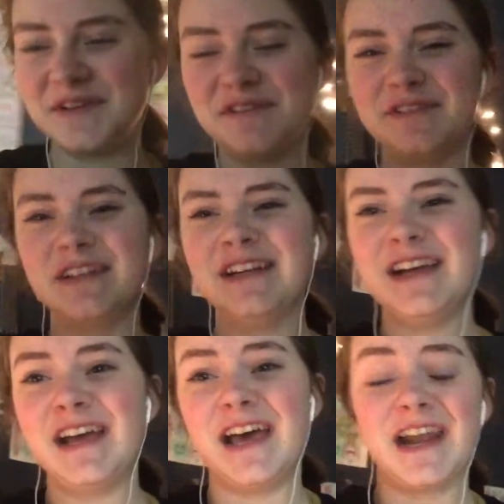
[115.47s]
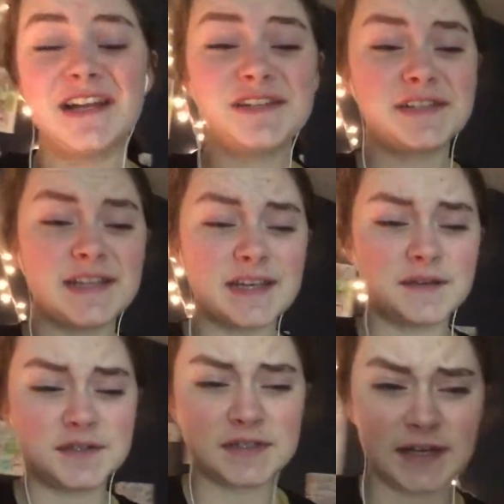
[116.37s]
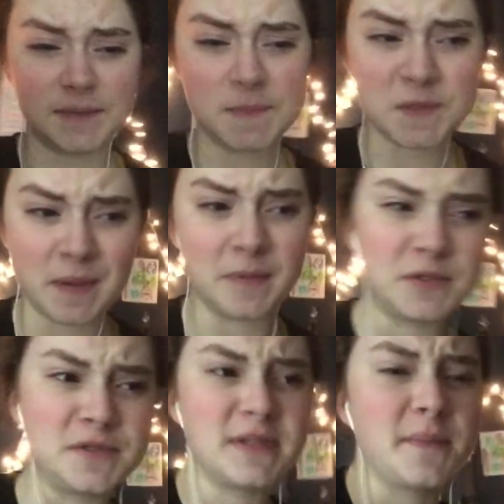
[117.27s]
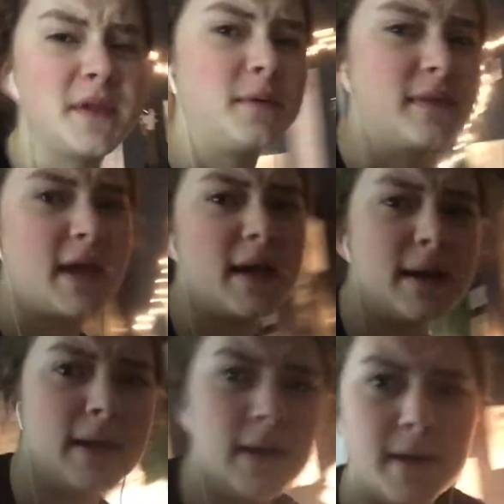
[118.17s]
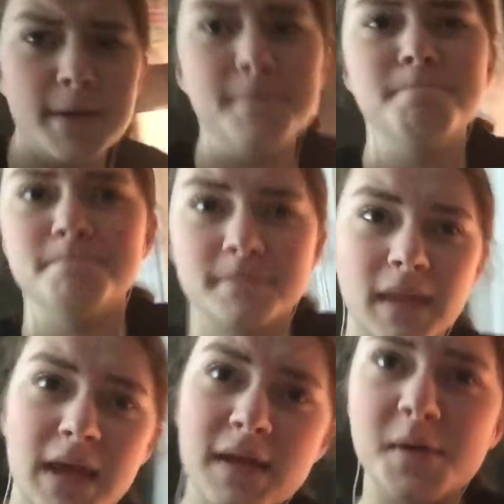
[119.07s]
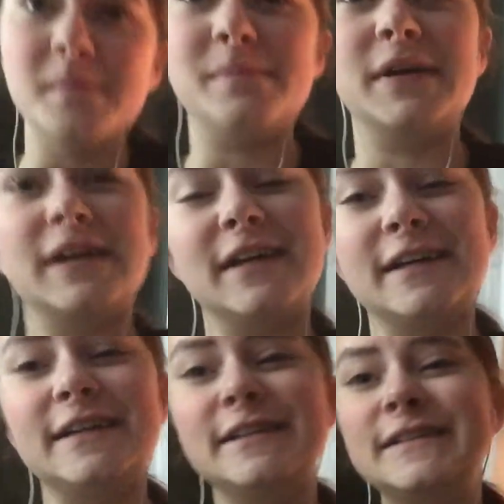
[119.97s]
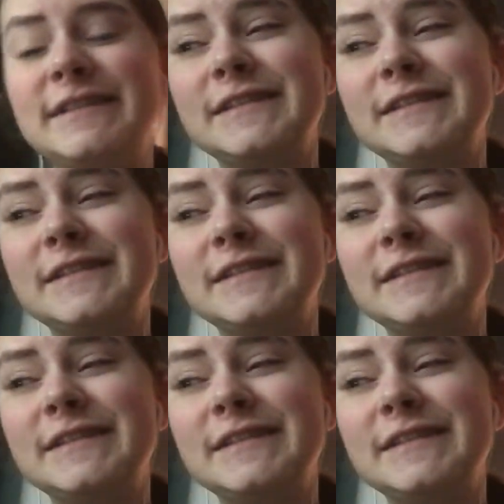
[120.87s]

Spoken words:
to be over. And I actually like how it turned out, so maybe I'll do something with that. But